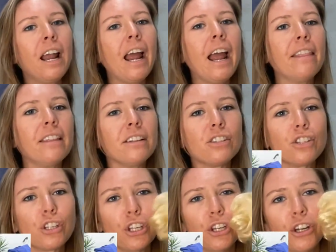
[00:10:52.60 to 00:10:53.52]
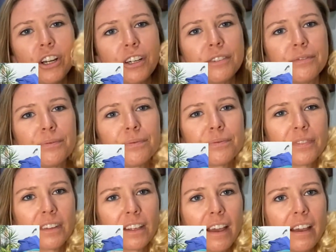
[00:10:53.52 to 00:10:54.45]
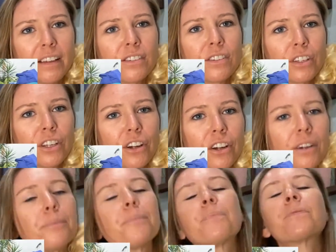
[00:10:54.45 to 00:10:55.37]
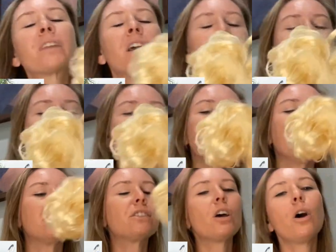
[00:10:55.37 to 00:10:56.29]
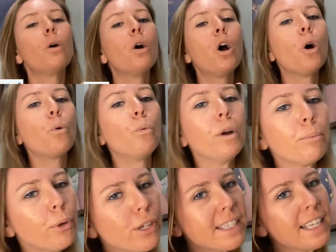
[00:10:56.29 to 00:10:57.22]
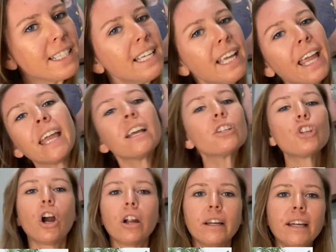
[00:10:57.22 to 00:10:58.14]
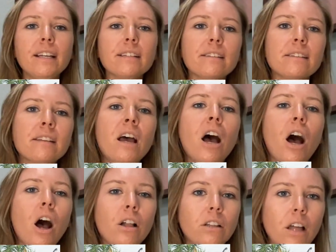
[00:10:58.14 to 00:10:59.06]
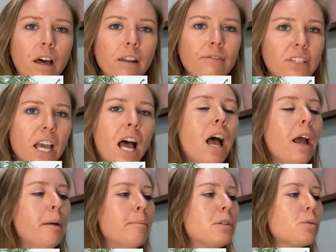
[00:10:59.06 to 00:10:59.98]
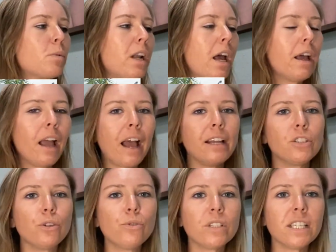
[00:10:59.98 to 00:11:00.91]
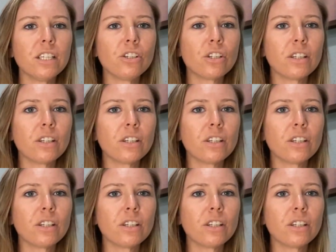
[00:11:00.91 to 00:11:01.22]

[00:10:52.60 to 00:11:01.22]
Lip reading: and then secure. Okay, secure. All right, so when presenting hand targets, a lot of times when I do teach